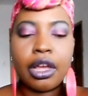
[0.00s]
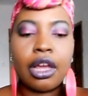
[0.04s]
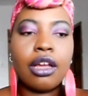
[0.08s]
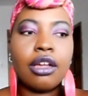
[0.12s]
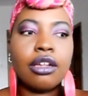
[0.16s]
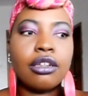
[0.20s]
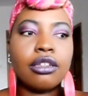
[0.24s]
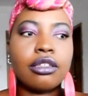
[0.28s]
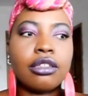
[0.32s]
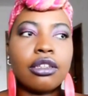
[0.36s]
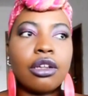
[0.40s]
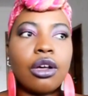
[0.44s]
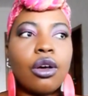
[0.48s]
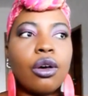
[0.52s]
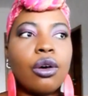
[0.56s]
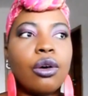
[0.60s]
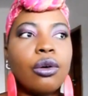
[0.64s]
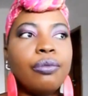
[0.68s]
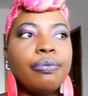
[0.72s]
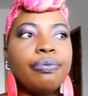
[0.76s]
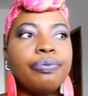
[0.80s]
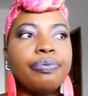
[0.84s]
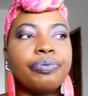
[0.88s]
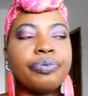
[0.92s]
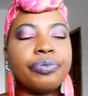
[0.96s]

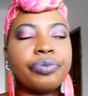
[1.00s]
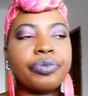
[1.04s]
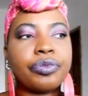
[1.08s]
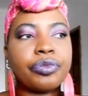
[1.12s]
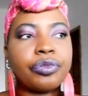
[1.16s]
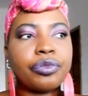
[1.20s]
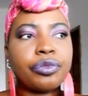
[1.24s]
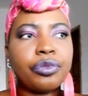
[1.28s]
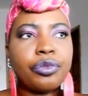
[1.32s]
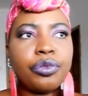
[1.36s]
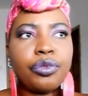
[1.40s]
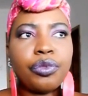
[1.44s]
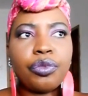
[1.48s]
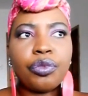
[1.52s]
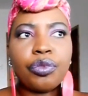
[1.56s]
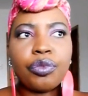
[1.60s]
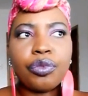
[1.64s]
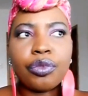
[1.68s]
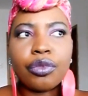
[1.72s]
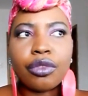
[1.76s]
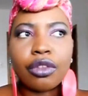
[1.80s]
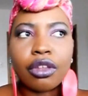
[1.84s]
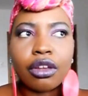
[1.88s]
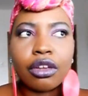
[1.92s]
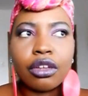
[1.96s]
So
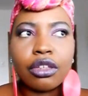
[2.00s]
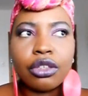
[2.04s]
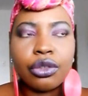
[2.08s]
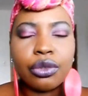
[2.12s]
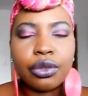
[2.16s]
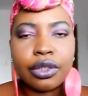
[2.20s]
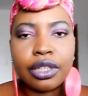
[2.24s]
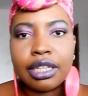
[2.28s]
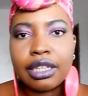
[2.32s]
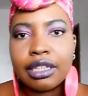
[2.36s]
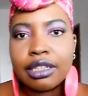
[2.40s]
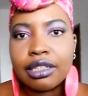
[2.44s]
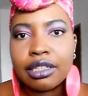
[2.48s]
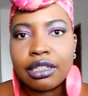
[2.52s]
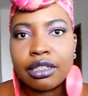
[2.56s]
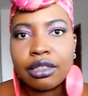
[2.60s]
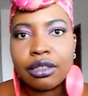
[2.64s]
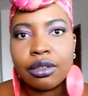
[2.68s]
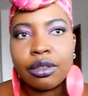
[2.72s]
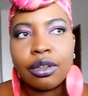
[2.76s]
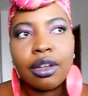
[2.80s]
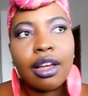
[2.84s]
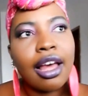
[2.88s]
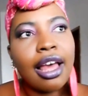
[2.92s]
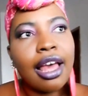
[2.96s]
you need
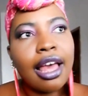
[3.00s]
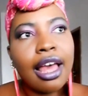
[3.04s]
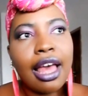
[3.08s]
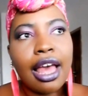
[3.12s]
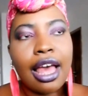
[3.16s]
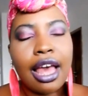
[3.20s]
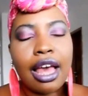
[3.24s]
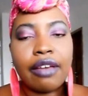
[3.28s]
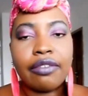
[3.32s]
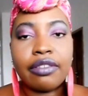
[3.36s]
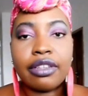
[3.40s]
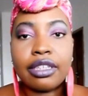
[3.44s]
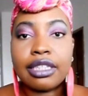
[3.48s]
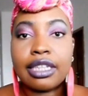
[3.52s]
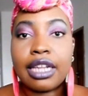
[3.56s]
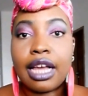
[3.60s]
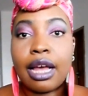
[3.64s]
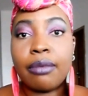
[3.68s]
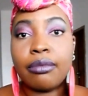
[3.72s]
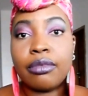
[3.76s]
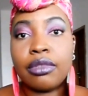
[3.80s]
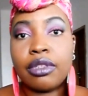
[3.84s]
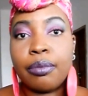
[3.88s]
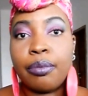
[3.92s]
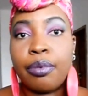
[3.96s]
to have the
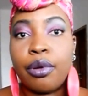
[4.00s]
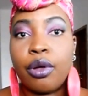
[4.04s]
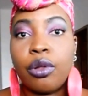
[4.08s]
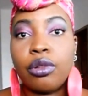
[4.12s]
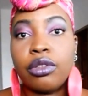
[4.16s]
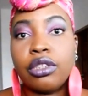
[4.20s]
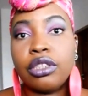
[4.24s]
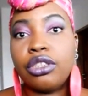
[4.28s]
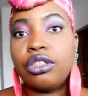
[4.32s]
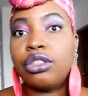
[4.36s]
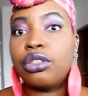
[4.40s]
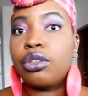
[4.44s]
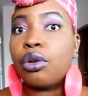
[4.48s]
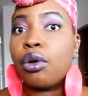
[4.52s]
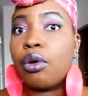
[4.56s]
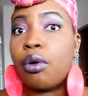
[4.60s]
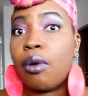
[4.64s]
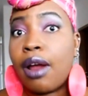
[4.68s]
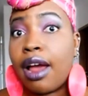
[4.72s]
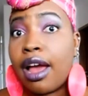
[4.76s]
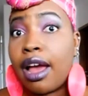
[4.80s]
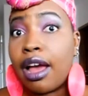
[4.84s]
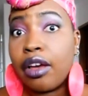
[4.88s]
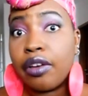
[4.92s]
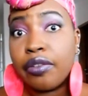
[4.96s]
time to polish your
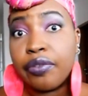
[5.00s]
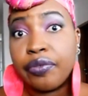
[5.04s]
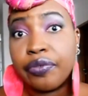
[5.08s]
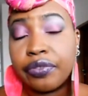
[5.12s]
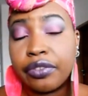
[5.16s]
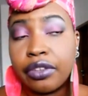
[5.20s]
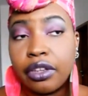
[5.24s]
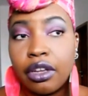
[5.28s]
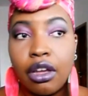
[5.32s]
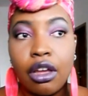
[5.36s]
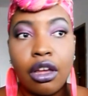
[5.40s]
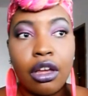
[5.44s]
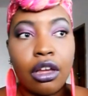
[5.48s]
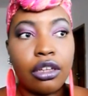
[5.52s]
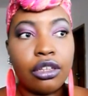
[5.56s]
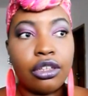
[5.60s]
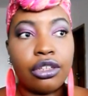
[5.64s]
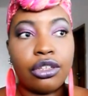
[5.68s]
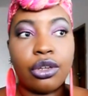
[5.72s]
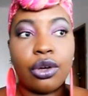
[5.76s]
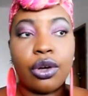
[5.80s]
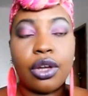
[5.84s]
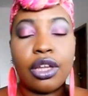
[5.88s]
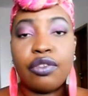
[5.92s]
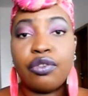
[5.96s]
craft.
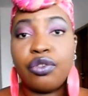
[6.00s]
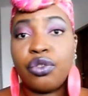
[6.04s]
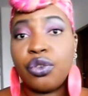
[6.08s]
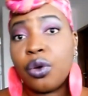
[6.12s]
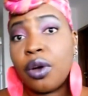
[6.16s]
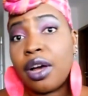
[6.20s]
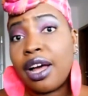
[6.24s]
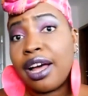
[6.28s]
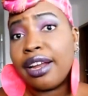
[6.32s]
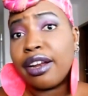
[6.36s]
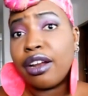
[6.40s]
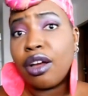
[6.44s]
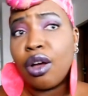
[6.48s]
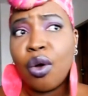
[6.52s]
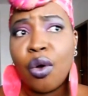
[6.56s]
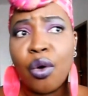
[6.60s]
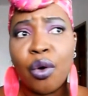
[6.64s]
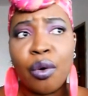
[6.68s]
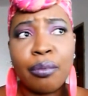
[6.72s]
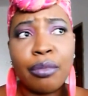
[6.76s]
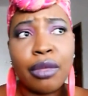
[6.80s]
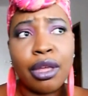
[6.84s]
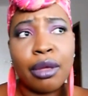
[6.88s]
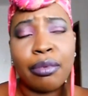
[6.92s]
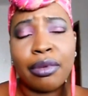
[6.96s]
If you are at
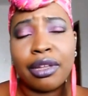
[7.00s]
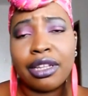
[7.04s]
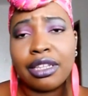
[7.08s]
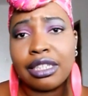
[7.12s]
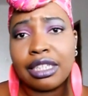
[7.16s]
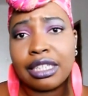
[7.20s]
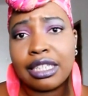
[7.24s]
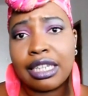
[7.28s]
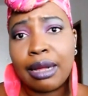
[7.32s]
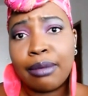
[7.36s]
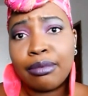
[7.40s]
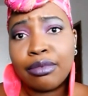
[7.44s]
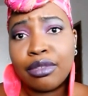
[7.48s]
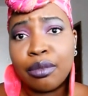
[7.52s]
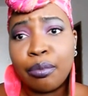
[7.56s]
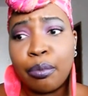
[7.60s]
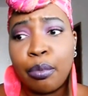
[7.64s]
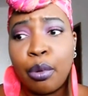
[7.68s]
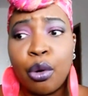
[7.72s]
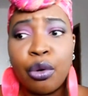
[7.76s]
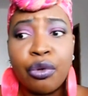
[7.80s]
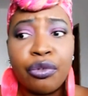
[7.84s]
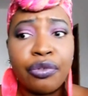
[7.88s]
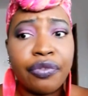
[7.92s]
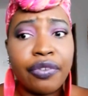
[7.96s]
home, maybe it's time to
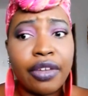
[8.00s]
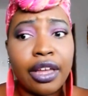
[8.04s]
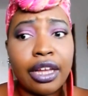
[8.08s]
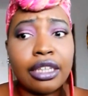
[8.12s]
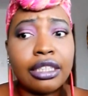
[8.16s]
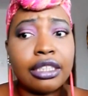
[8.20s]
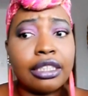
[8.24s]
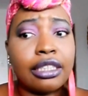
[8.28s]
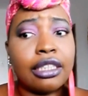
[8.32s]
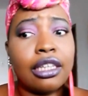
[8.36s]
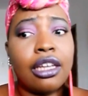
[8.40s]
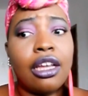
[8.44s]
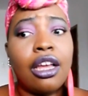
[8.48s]
perfect